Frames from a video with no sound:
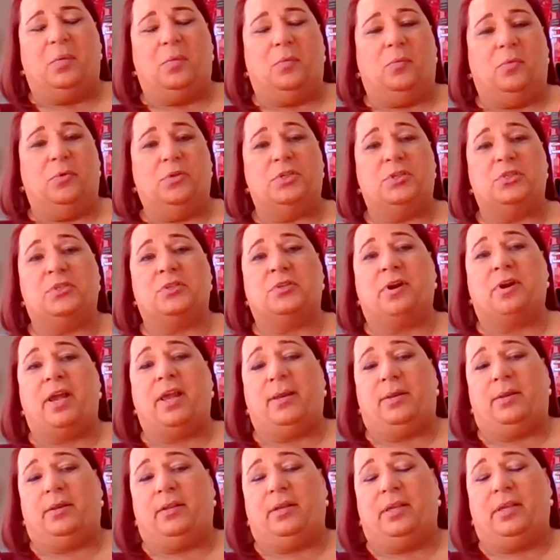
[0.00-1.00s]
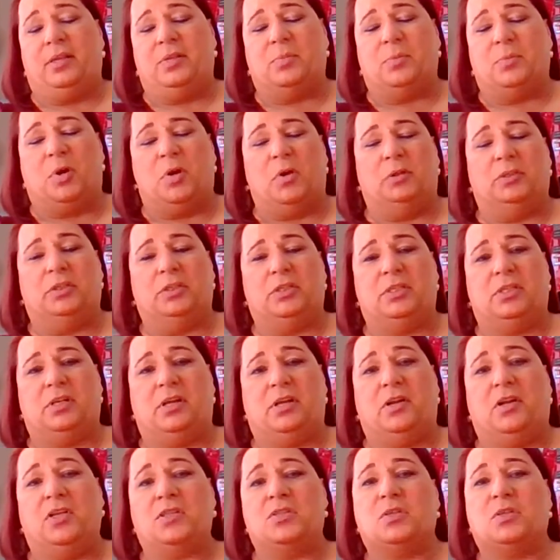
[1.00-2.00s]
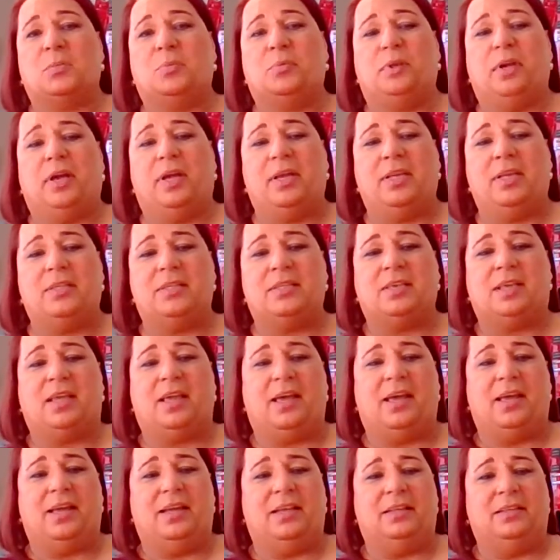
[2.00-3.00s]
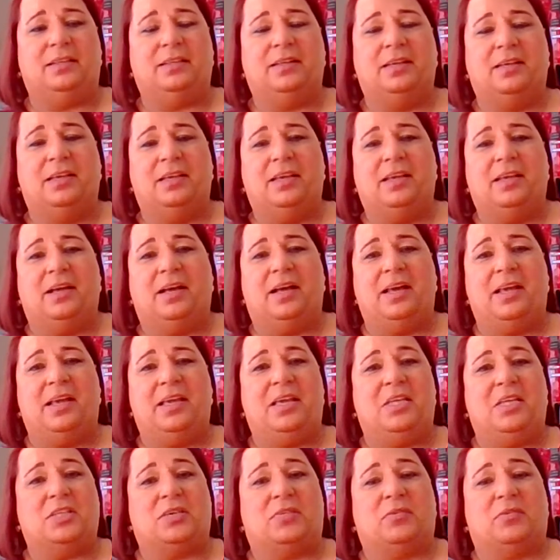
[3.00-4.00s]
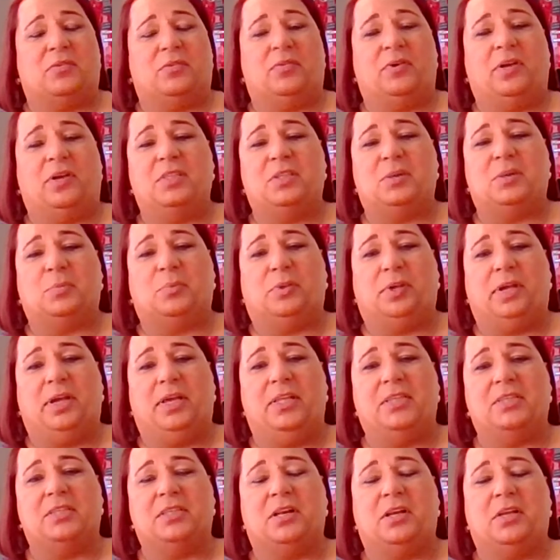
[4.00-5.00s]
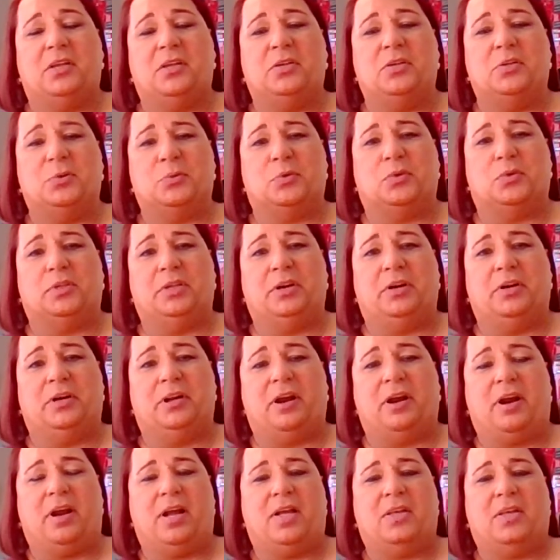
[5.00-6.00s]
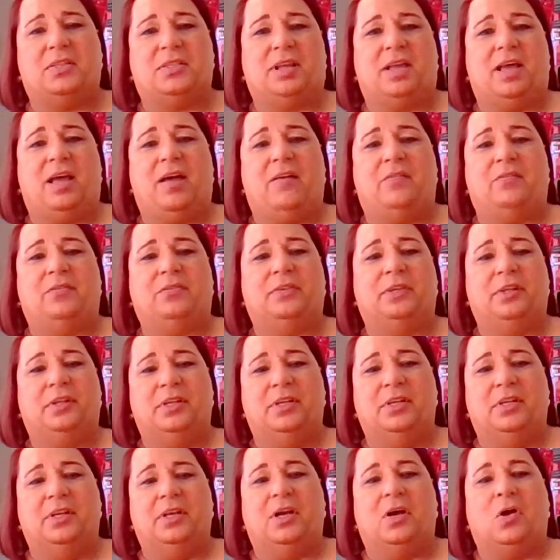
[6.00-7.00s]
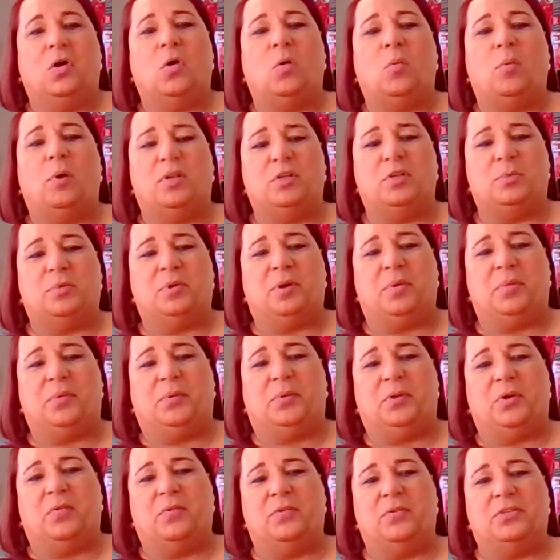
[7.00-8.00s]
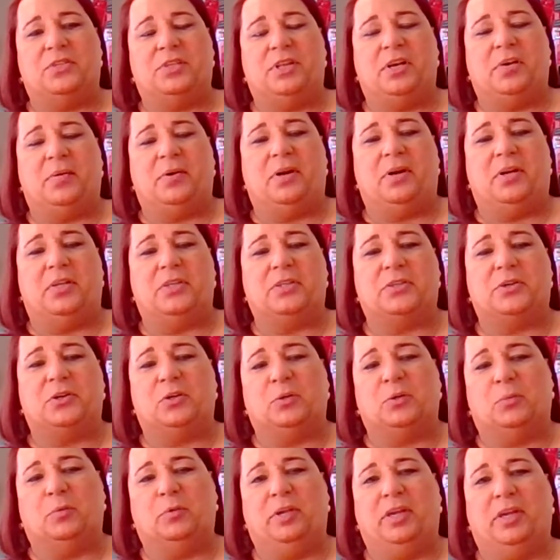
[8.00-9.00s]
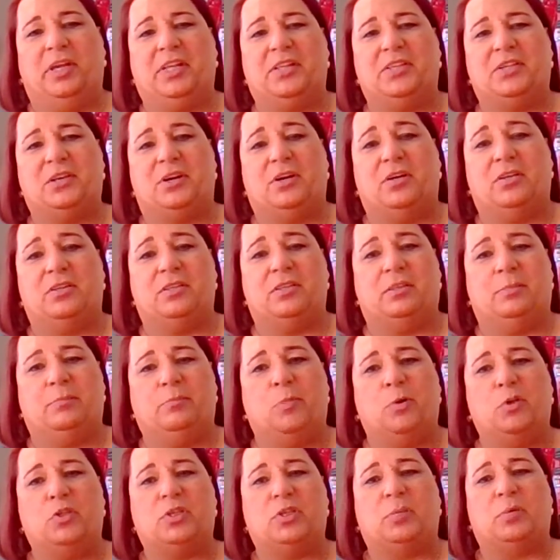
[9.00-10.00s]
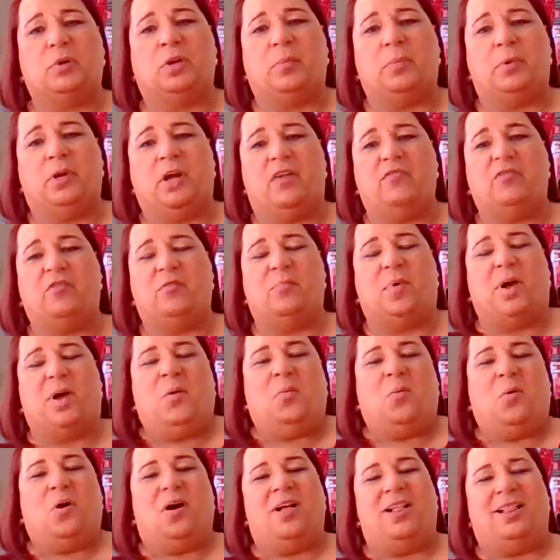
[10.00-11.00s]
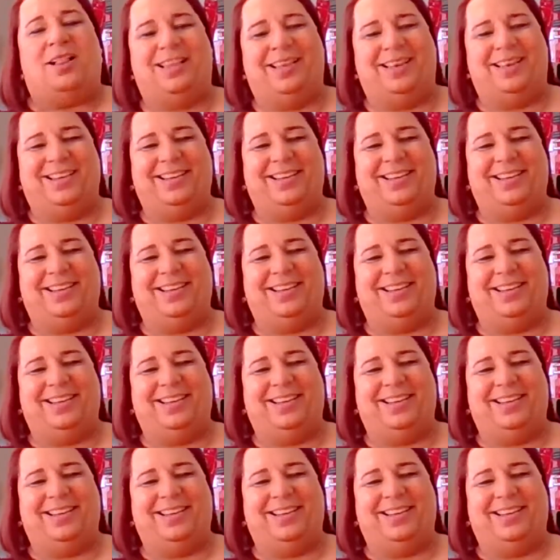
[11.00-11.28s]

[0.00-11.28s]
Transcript: which is great because my oldest son also plays, and he has several friends to play, and it's not unusual here at our house to have a whole bunch of people over sitting around in a circle playing guitars, and most of them coming off of my wall.